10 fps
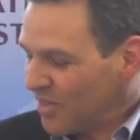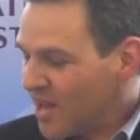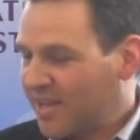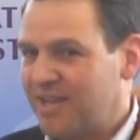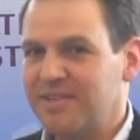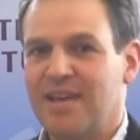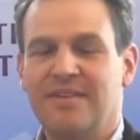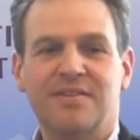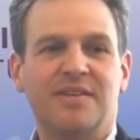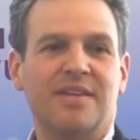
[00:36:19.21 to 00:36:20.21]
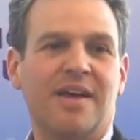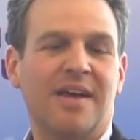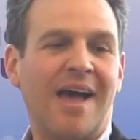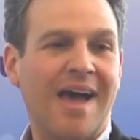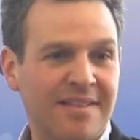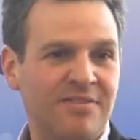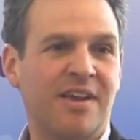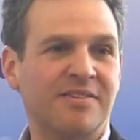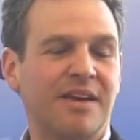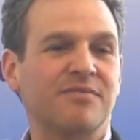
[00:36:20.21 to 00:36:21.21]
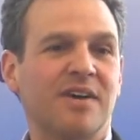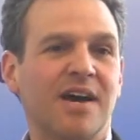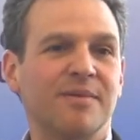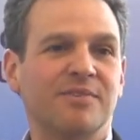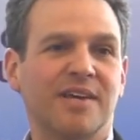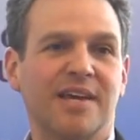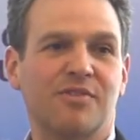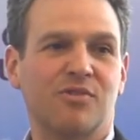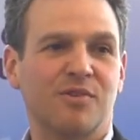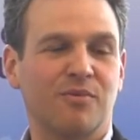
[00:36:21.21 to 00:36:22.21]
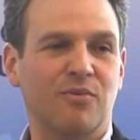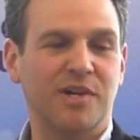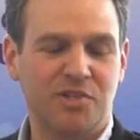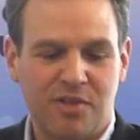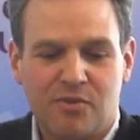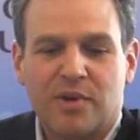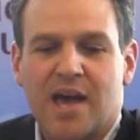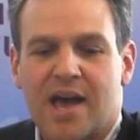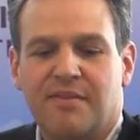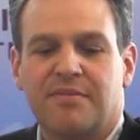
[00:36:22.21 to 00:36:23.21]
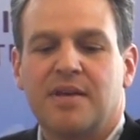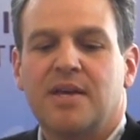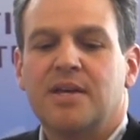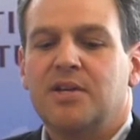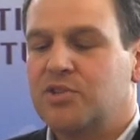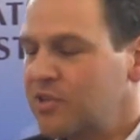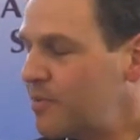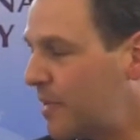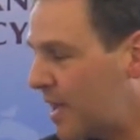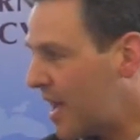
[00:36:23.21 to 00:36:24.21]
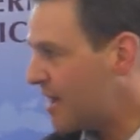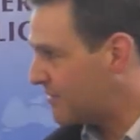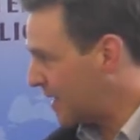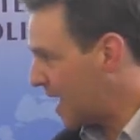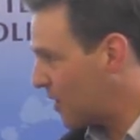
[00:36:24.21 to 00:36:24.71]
lucky David uh, ha does have time to answer some questions we have, just about a half an